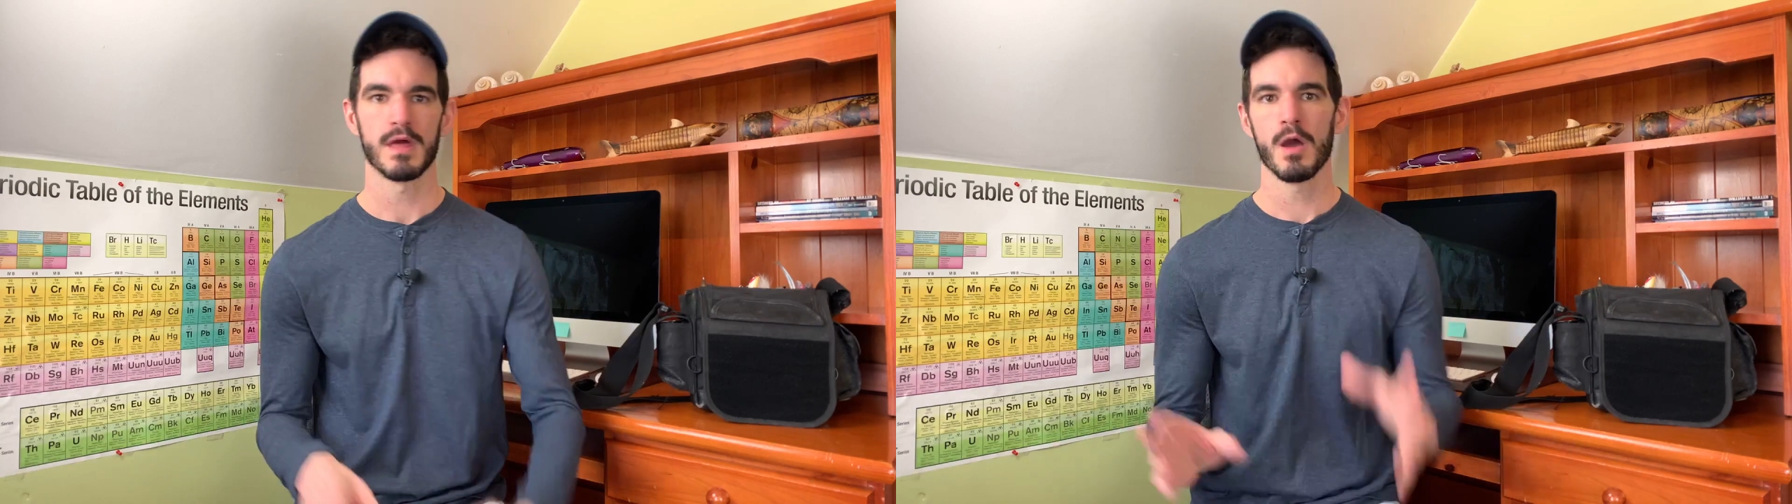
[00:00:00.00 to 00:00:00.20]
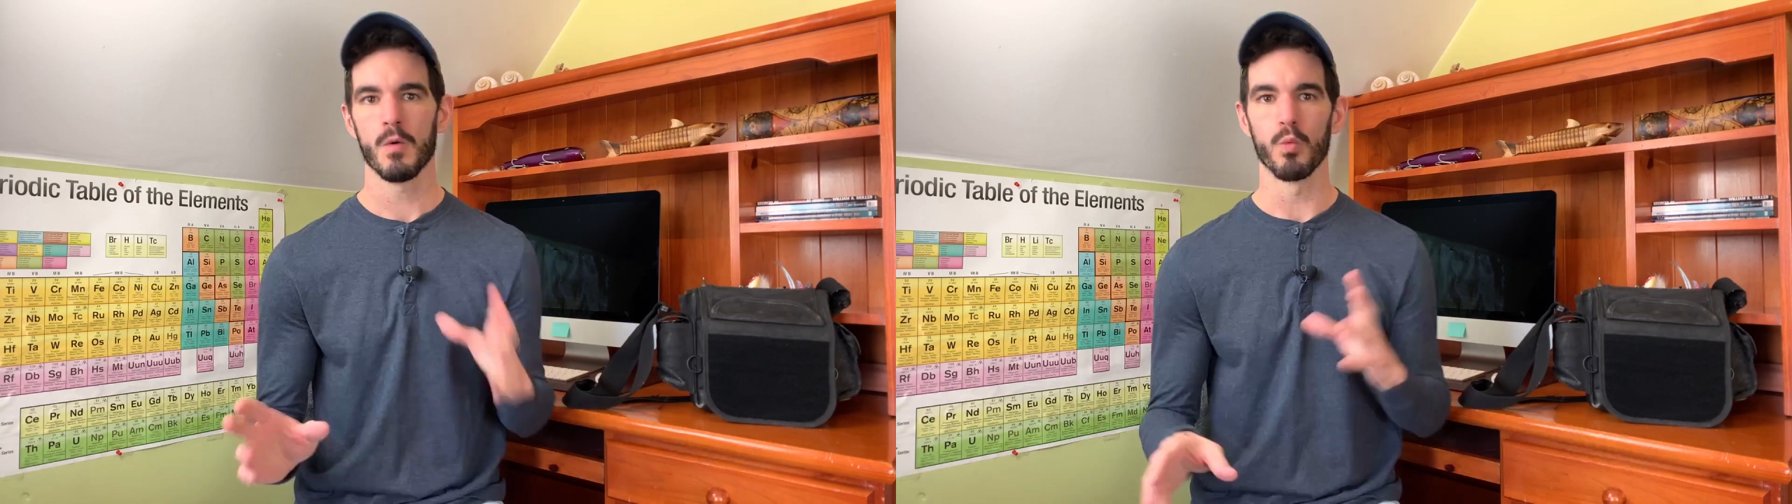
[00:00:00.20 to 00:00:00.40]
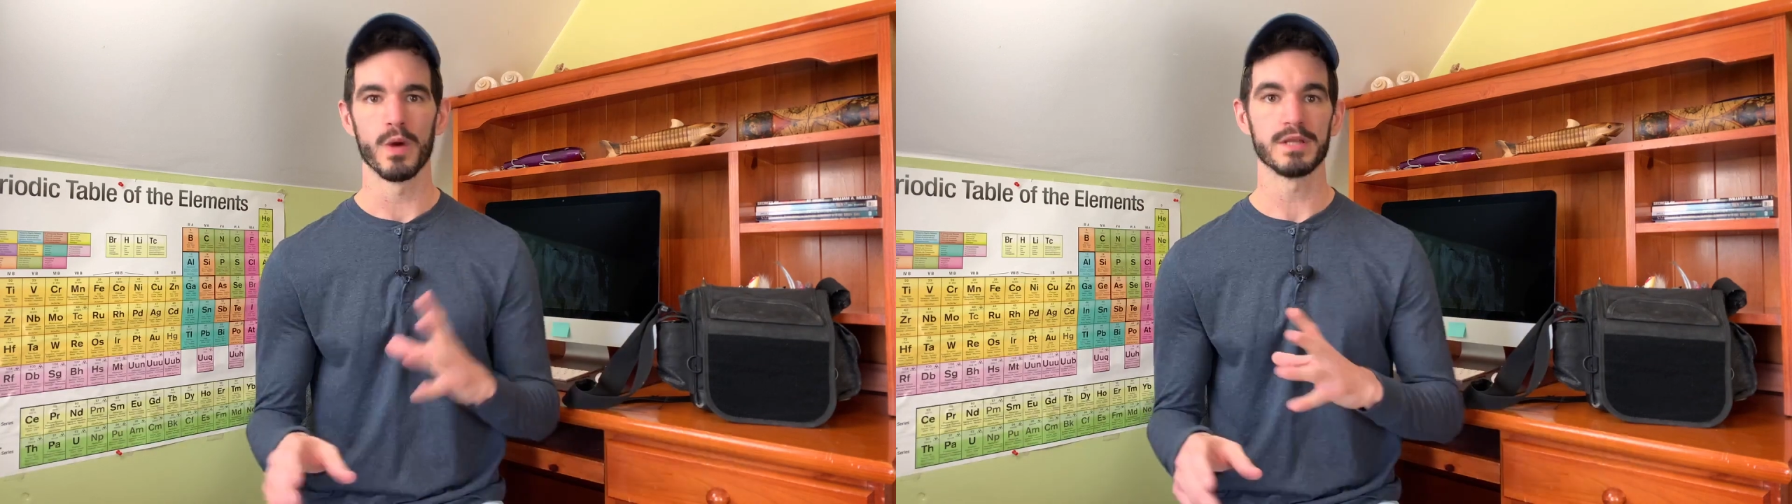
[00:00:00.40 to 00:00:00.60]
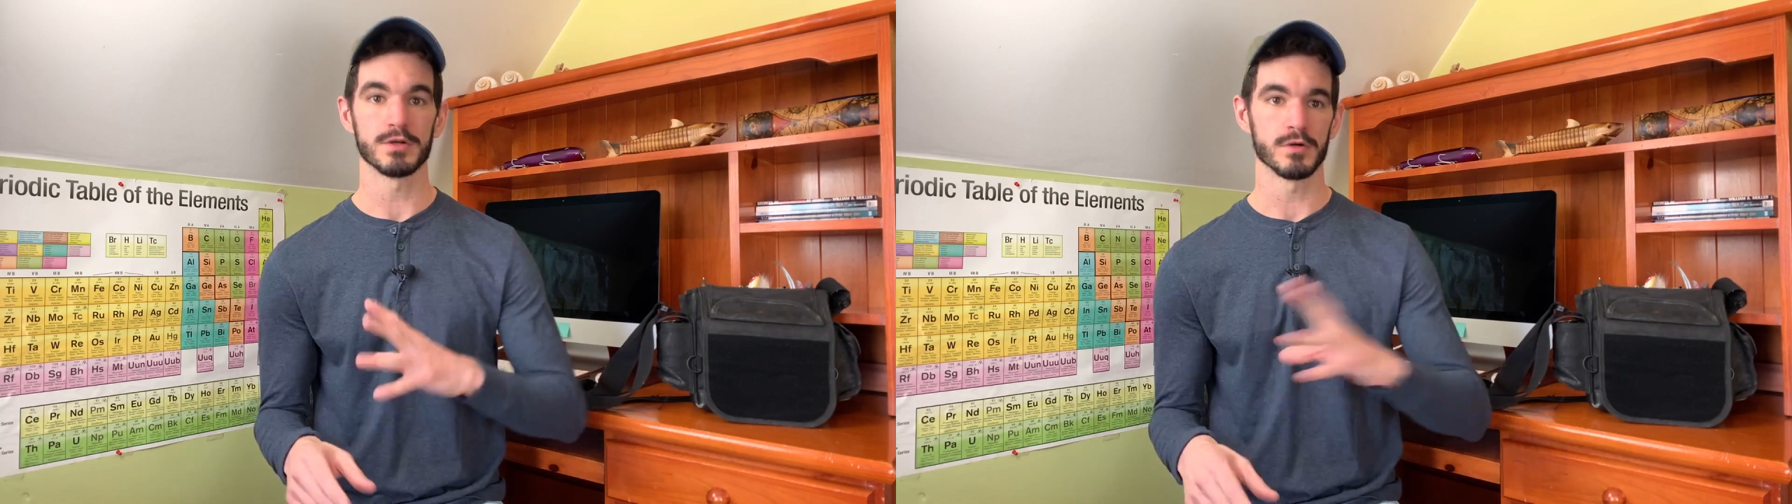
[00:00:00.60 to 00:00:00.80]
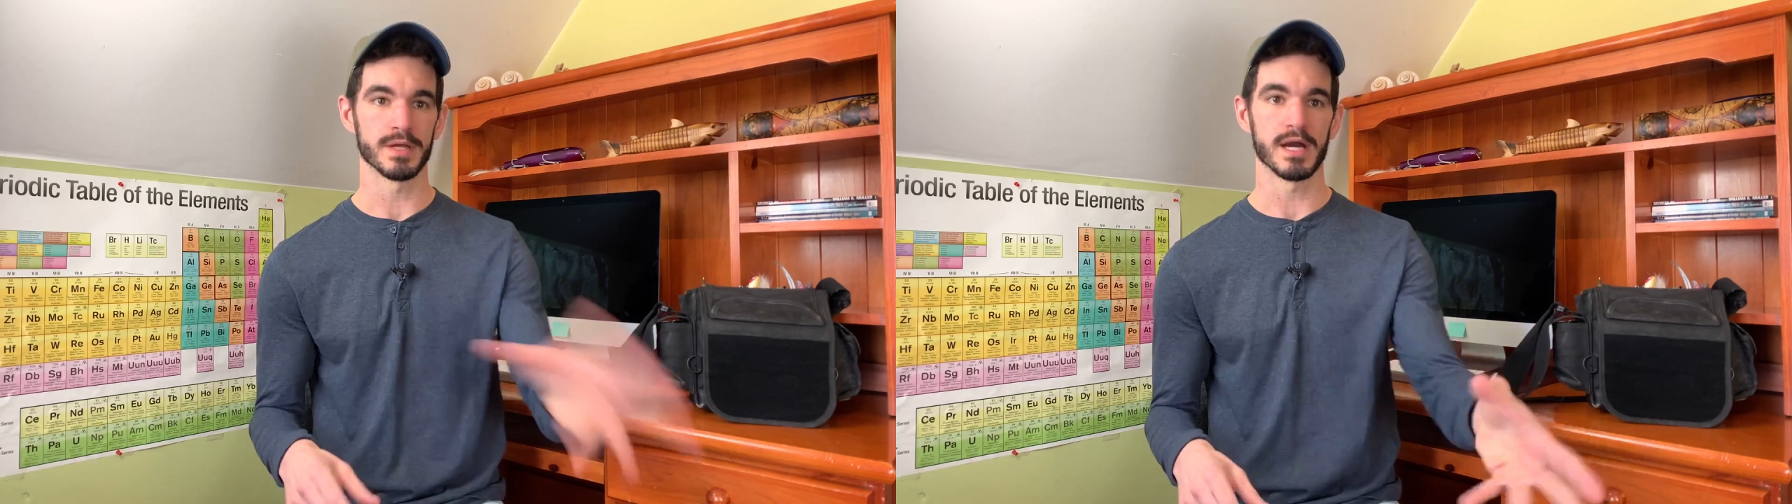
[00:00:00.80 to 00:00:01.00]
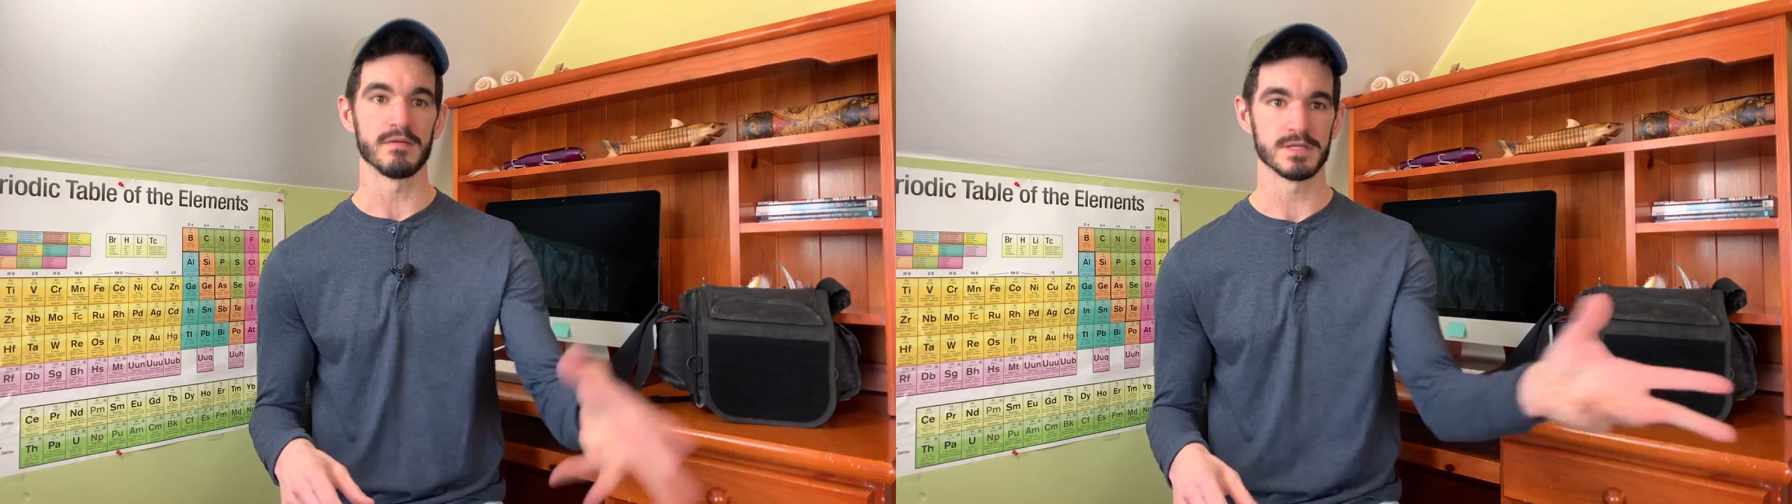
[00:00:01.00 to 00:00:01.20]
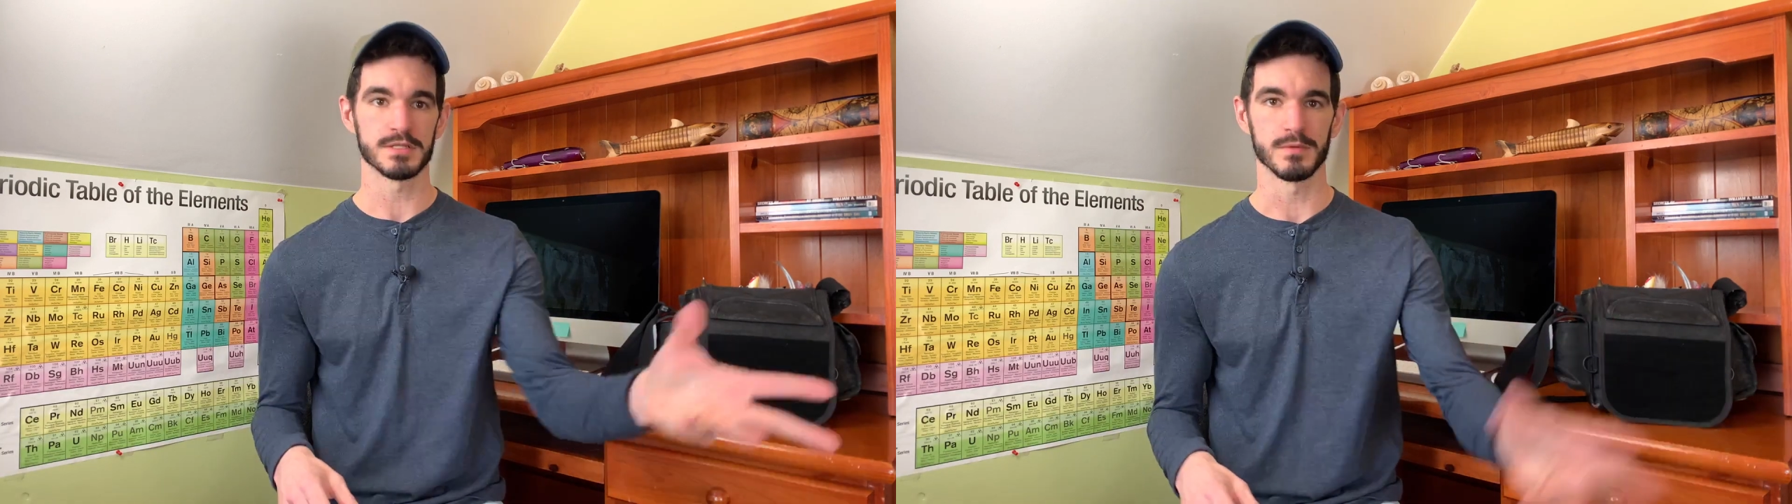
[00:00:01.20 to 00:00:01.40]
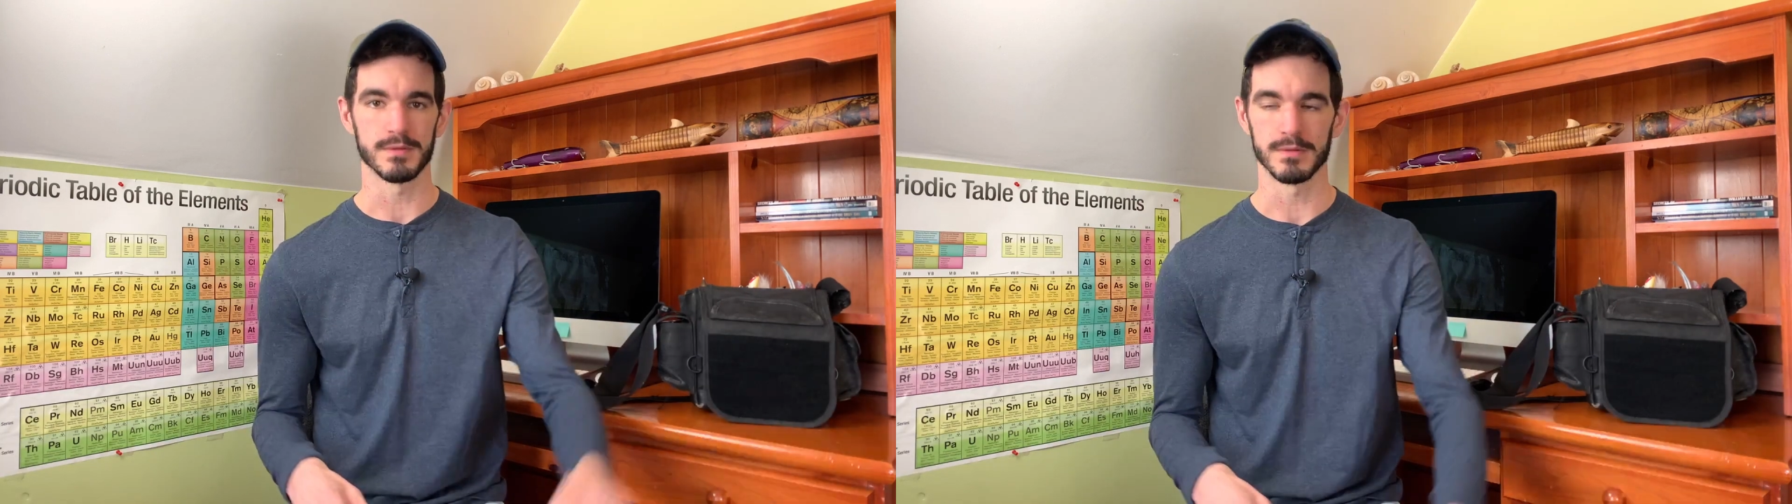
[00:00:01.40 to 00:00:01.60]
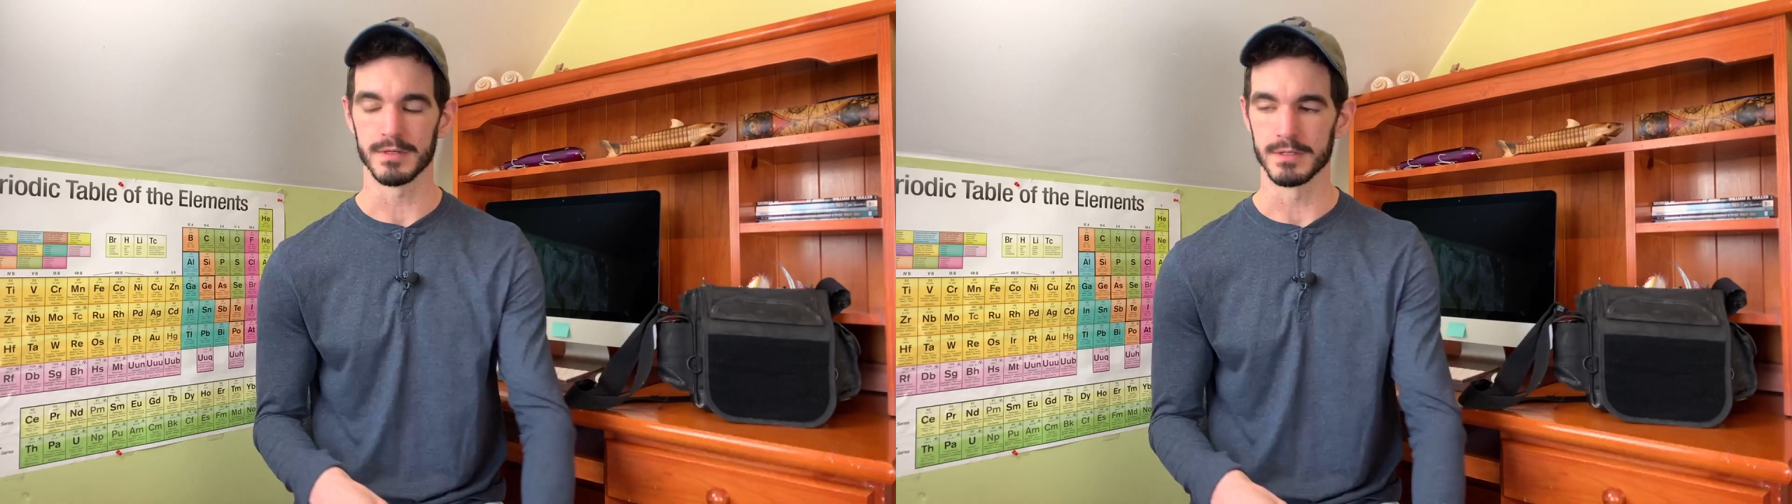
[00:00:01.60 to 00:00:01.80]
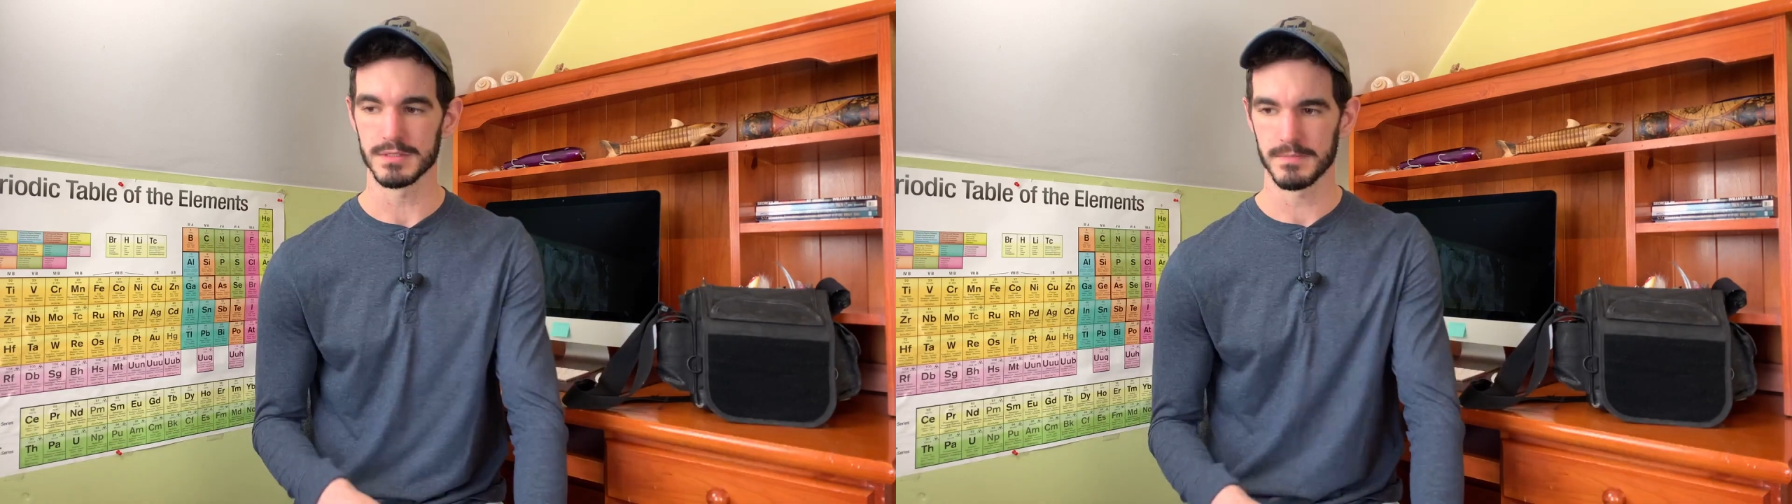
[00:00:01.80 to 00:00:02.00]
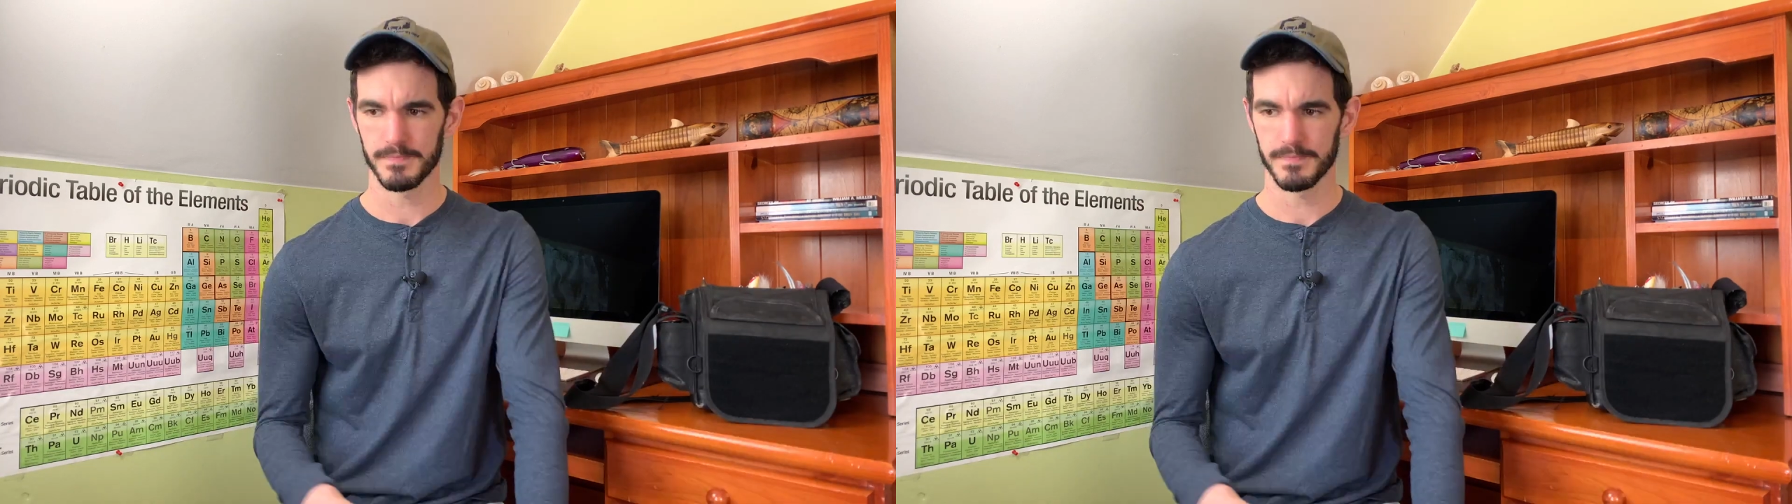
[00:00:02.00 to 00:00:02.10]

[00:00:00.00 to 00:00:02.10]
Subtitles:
when you're going out fishing with lures.